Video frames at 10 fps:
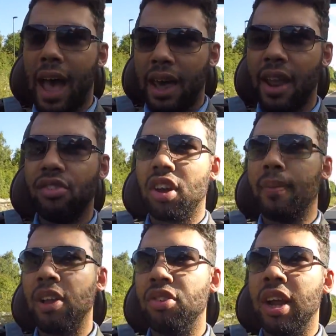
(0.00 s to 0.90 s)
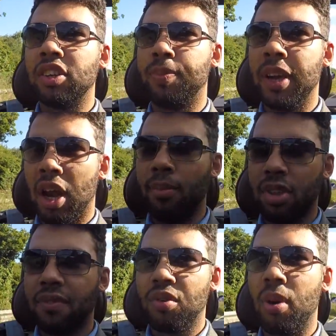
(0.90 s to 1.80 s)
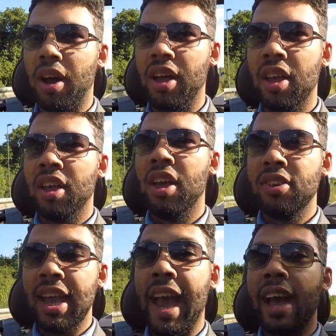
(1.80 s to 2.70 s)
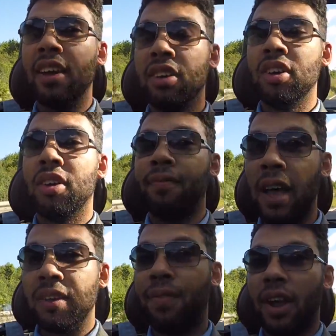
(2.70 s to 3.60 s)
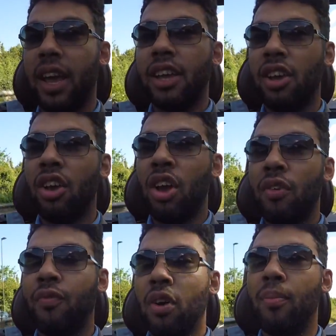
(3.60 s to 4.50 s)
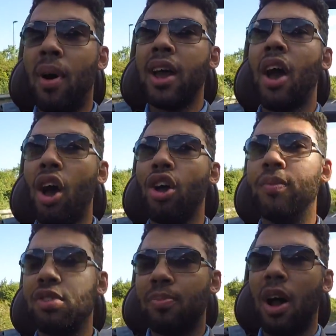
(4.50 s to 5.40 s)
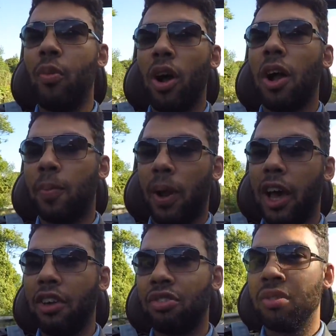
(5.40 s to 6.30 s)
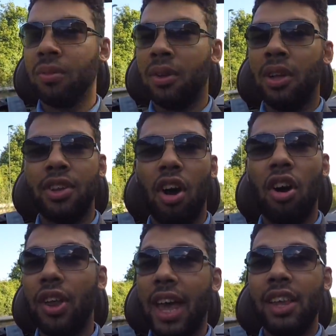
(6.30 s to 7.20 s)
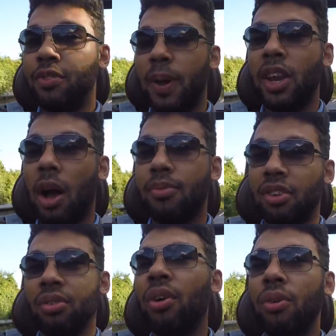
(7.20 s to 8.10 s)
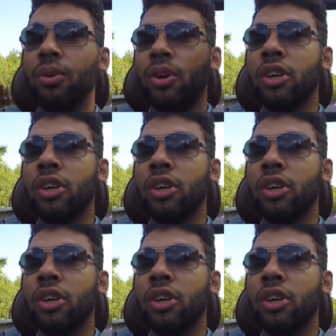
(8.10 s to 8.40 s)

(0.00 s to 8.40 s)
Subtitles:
and as you can imagine, there are speed humps everywhere. Yet, thankfully, from my home to my workplace, there aren't any speed humps at all.